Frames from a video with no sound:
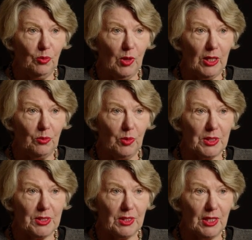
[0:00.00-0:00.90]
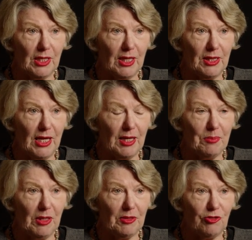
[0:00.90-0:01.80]
One was the the
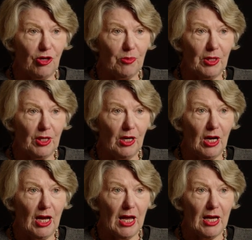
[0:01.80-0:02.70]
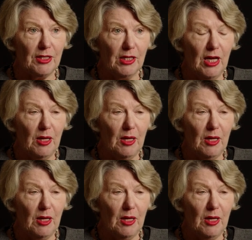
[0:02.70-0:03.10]
admin job that I had,